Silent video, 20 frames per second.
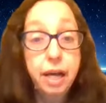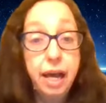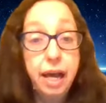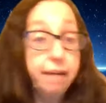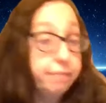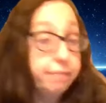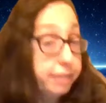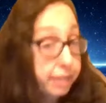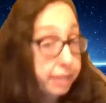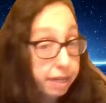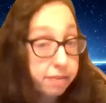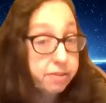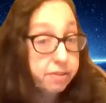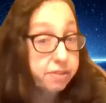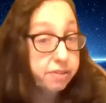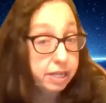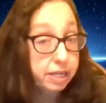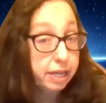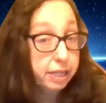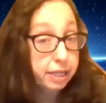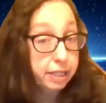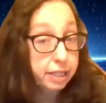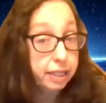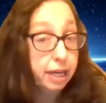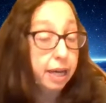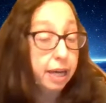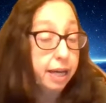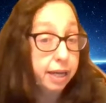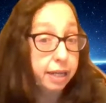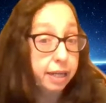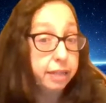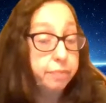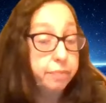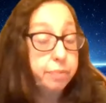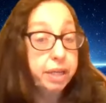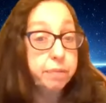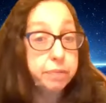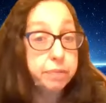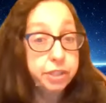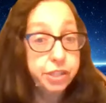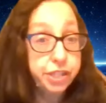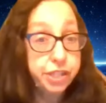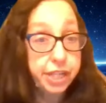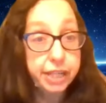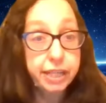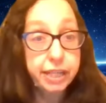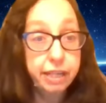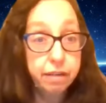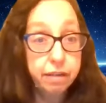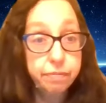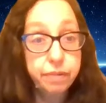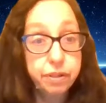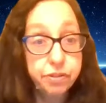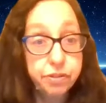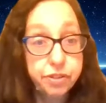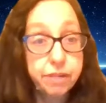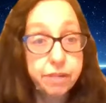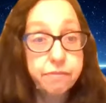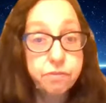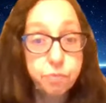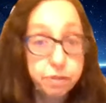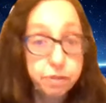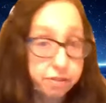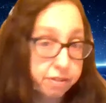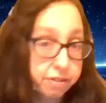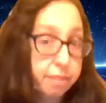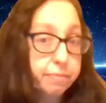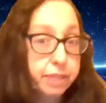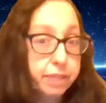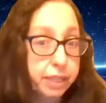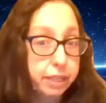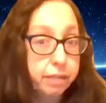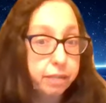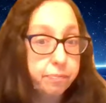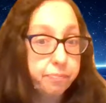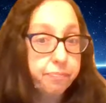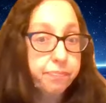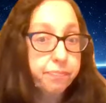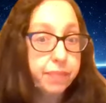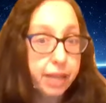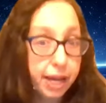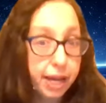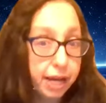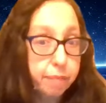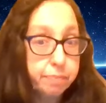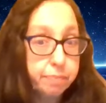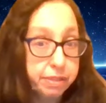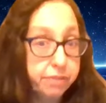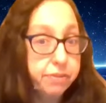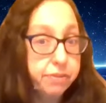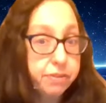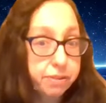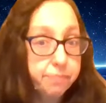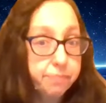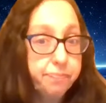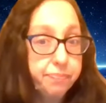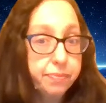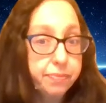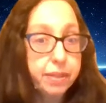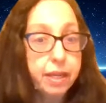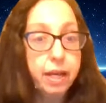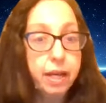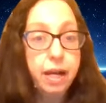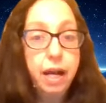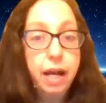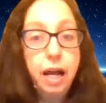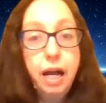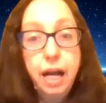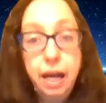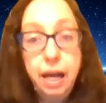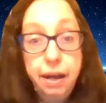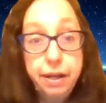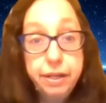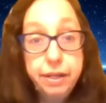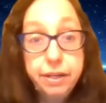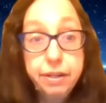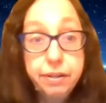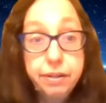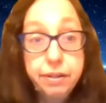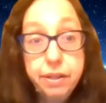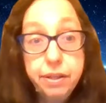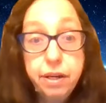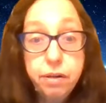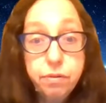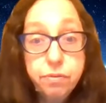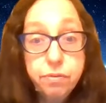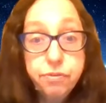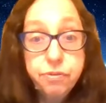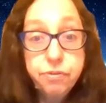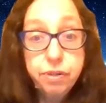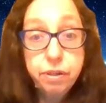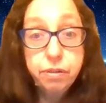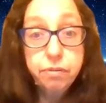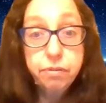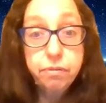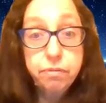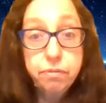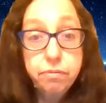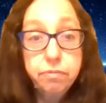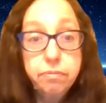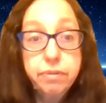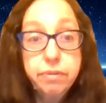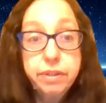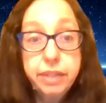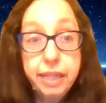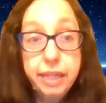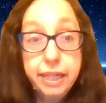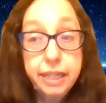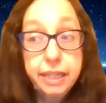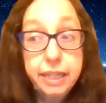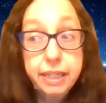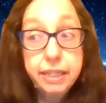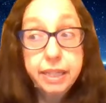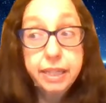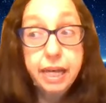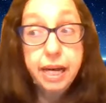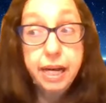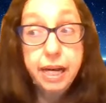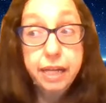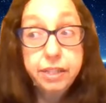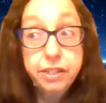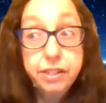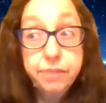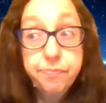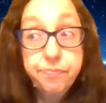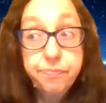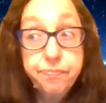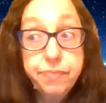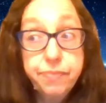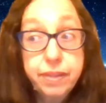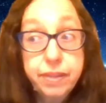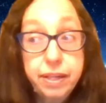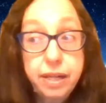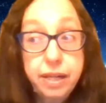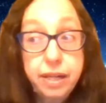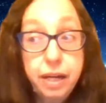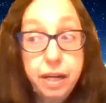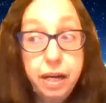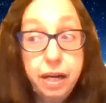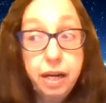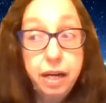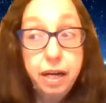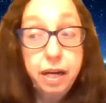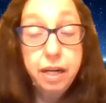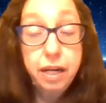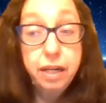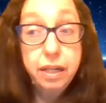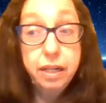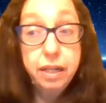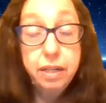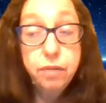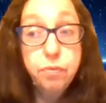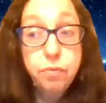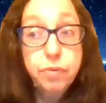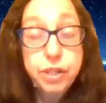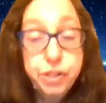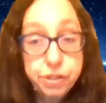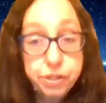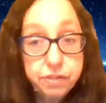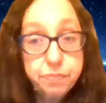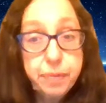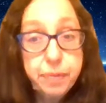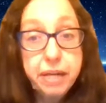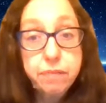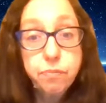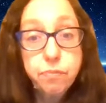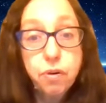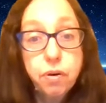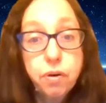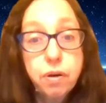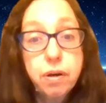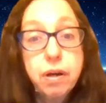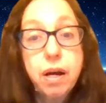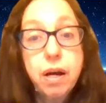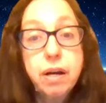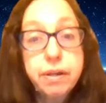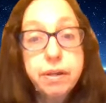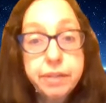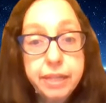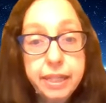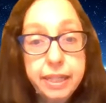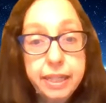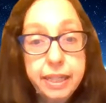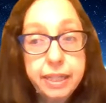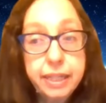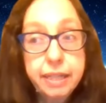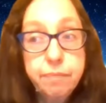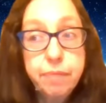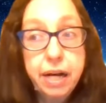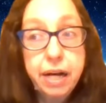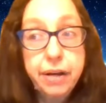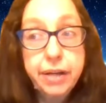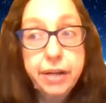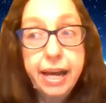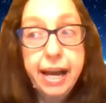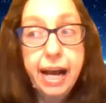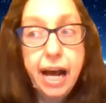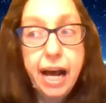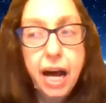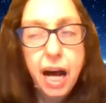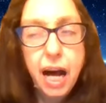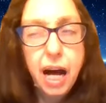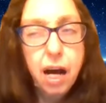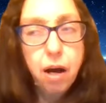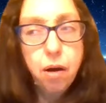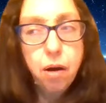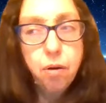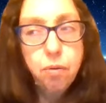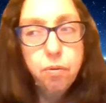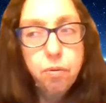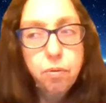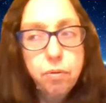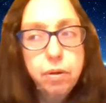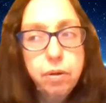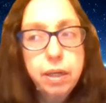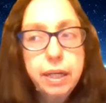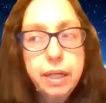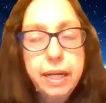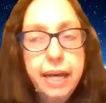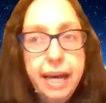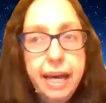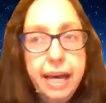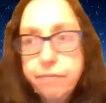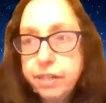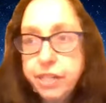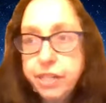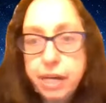have a nest egg and be able to take care of ourselves when something happens. And those who think that we should spend more are thinking about how every